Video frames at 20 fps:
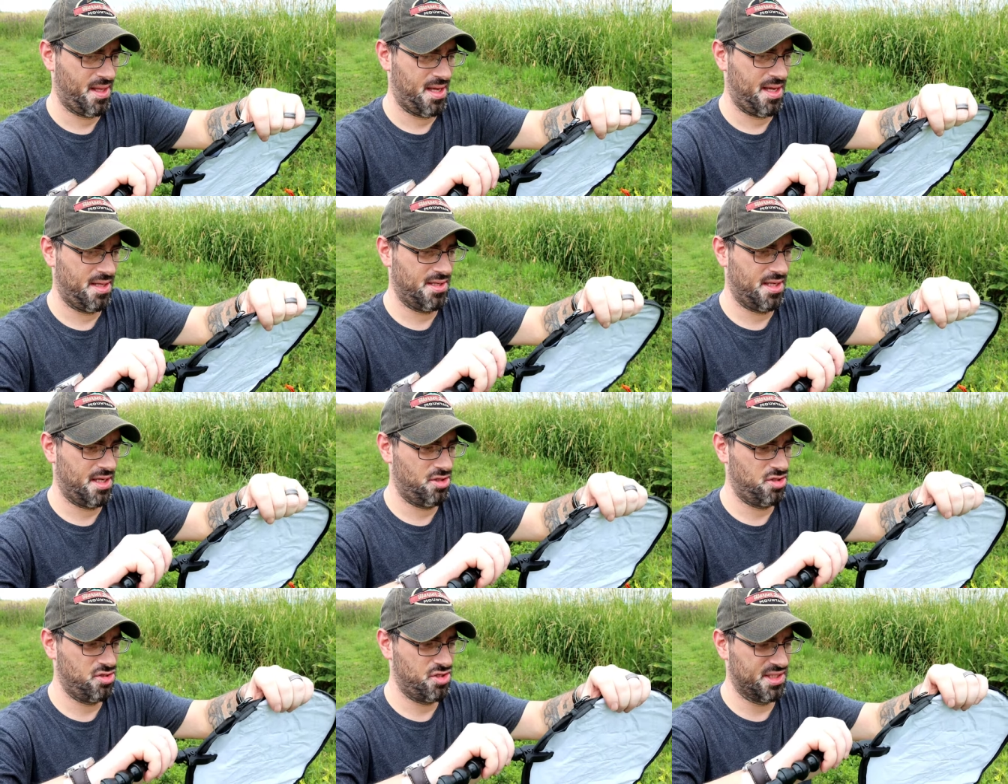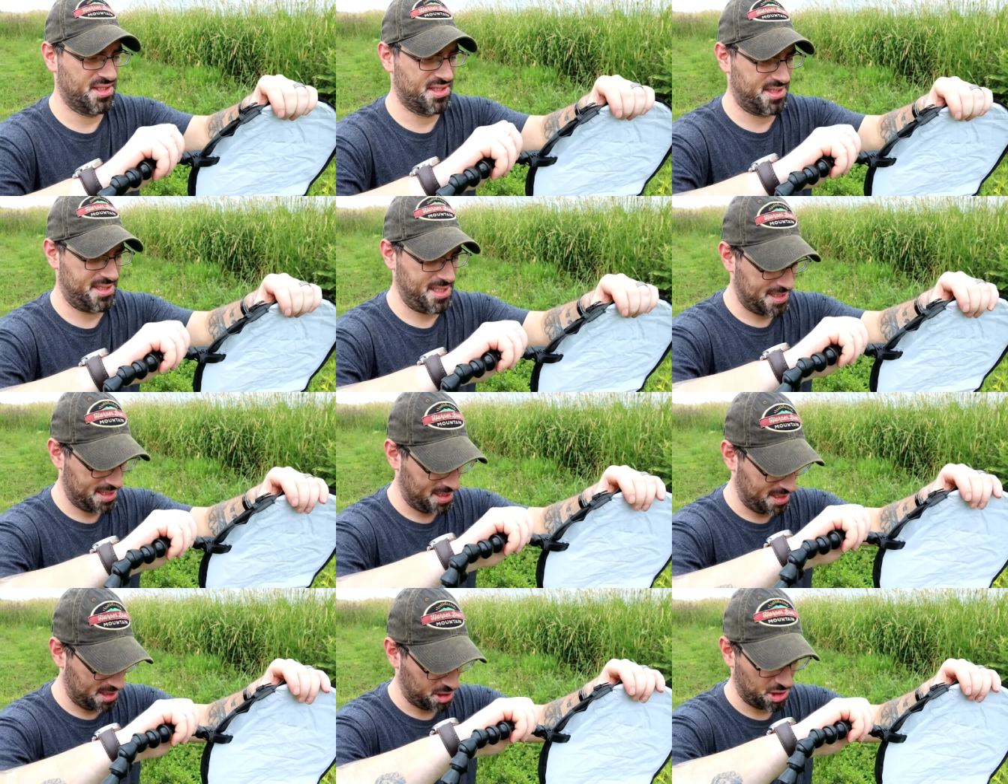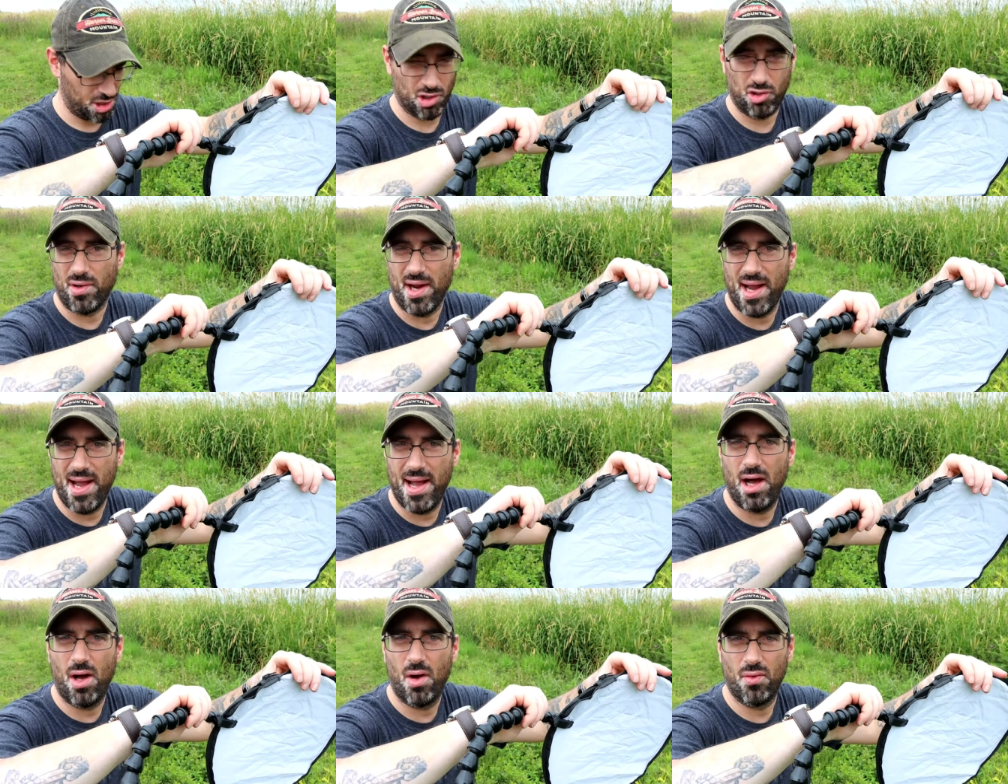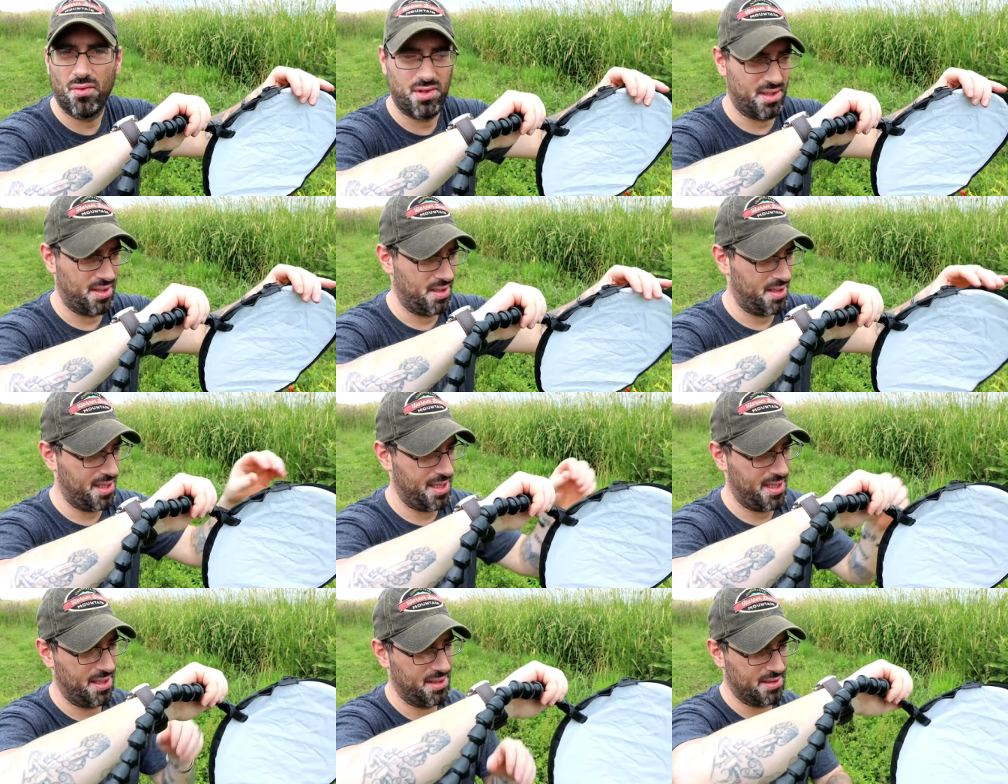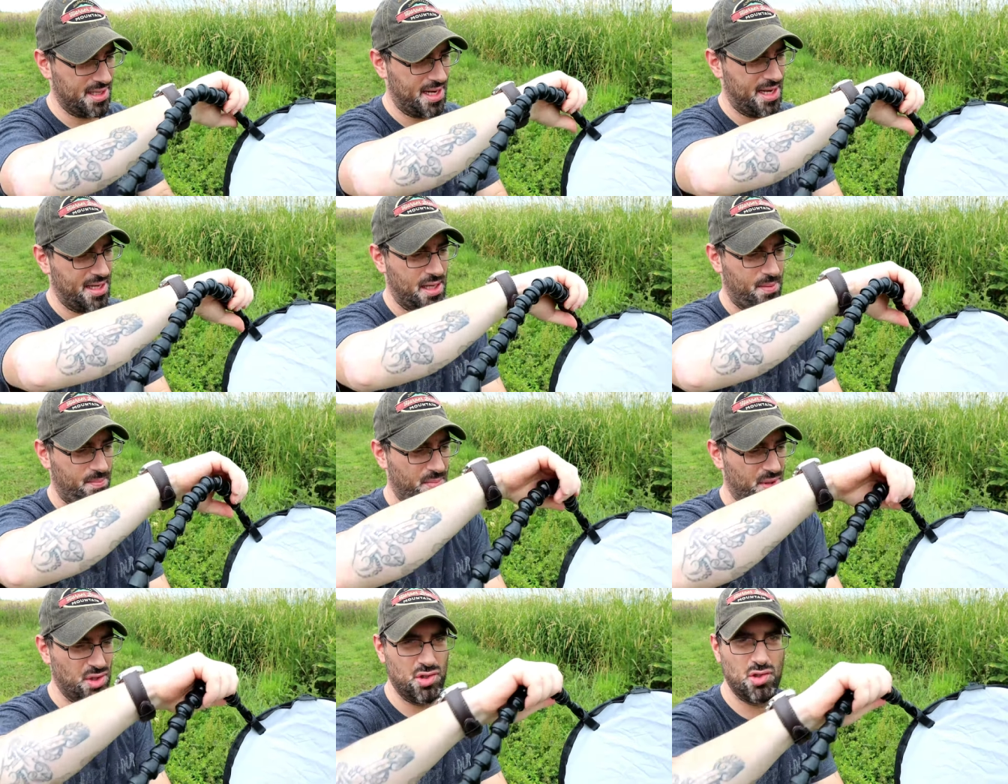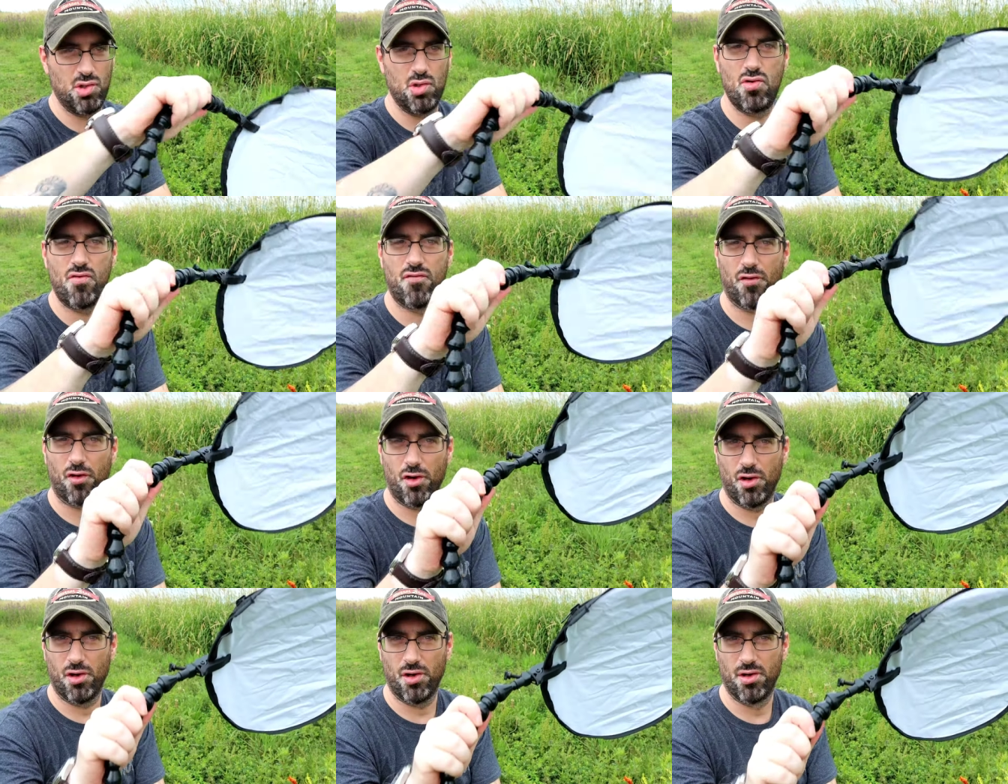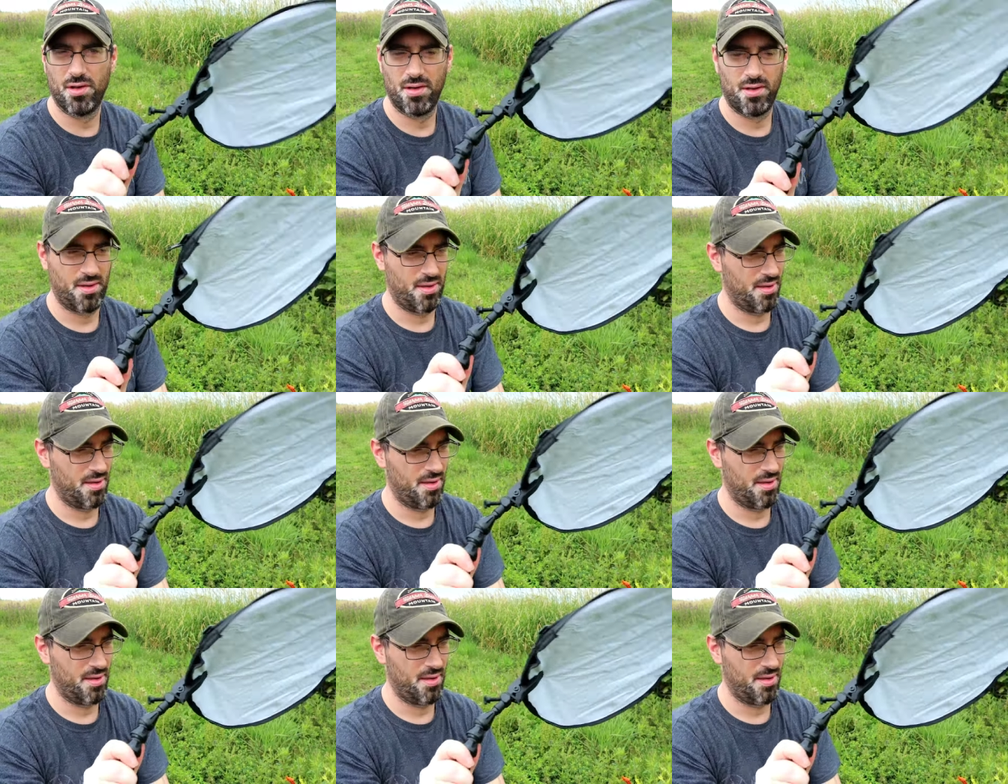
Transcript: And then you can stick it into the ground and kind of maneuver